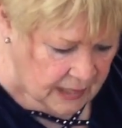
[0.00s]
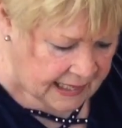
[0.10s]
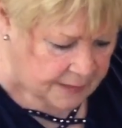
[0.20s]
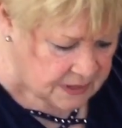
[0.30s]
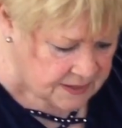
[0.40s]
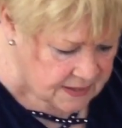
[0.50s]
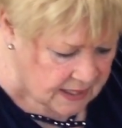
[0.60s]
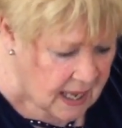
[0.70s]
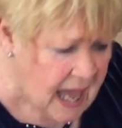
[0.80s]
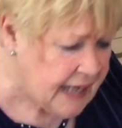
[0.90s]
Let me
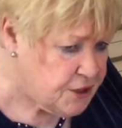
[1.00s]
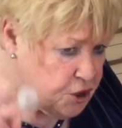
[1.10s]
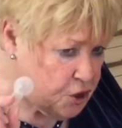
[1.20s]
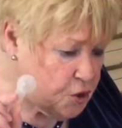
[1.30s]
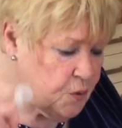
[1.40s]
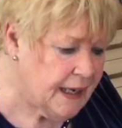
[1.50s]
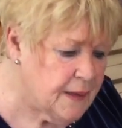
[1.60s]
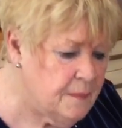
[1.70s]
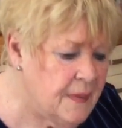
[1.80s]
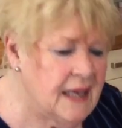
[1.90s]
see. I do
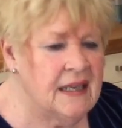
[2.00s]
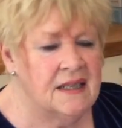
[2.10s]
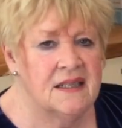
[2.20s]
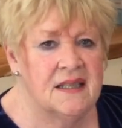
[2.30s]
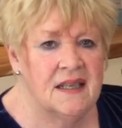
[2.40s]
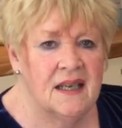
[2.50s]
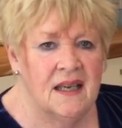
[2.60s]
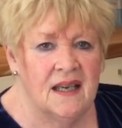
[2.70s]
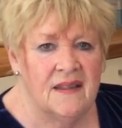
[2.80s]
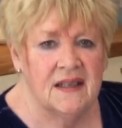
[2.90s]
recommend
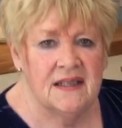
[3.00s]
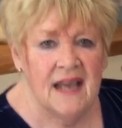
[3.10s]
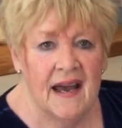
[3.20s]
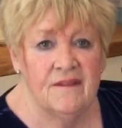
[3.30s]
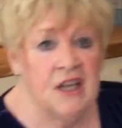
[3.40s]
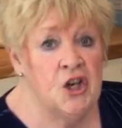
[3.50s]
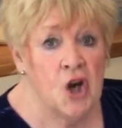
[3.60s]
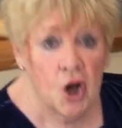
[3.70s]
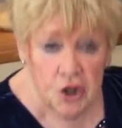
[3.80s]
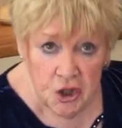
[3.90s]
that, having
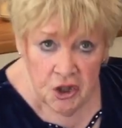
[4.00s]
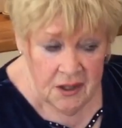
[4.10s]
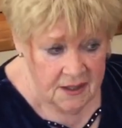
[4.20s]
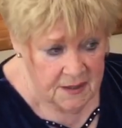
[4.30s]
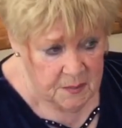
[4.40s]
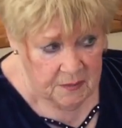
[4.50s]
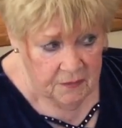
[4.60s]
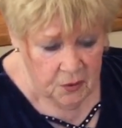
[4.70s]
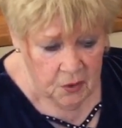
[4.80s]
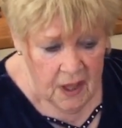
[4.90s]
not done this
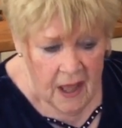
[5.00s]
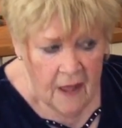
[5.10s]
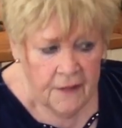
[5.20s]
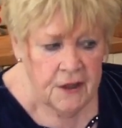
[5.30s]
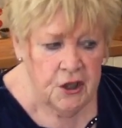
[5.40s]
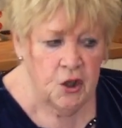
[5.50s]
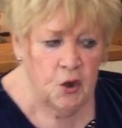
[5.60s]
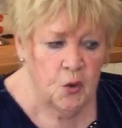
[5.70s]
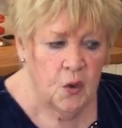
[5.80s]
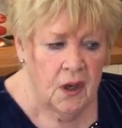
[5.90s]
before, that
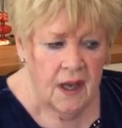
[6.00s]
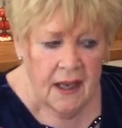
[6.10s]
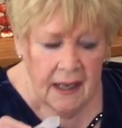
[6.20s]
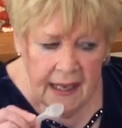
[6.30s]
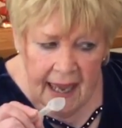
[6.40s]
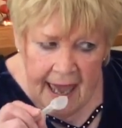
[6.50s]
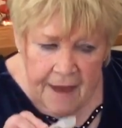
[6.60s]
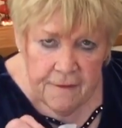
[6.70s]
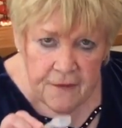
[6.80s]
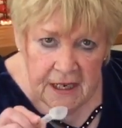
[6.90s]
you
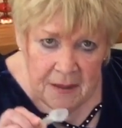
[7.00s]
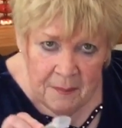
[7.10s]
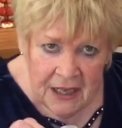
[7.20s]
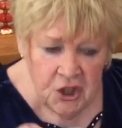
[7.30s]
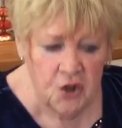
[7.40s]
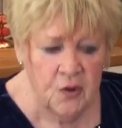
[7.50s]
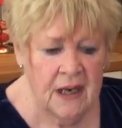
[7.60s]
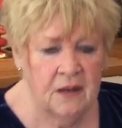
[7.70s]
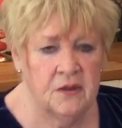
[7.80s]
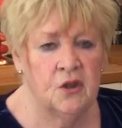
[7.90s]
carefully measure
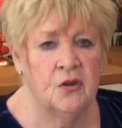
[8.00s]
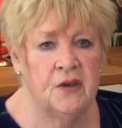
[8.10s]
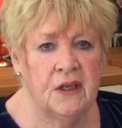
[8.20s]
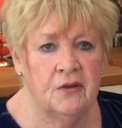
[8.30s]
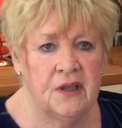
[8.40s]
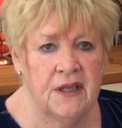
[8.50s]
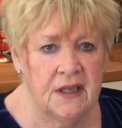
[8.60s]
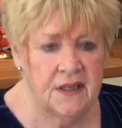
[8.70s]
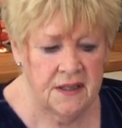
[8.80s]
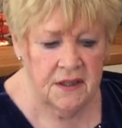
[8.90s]
out your
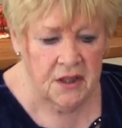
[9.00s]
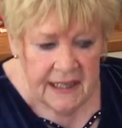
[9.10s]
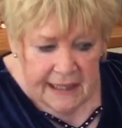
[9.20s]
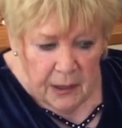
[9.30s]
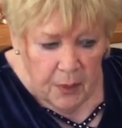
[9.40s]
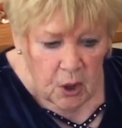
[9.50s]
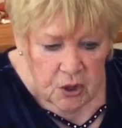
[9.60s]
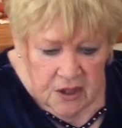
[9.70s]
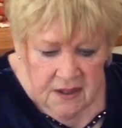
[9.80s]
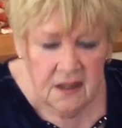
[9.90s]
ingredients into little
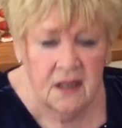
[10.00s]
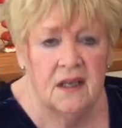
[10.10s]
pots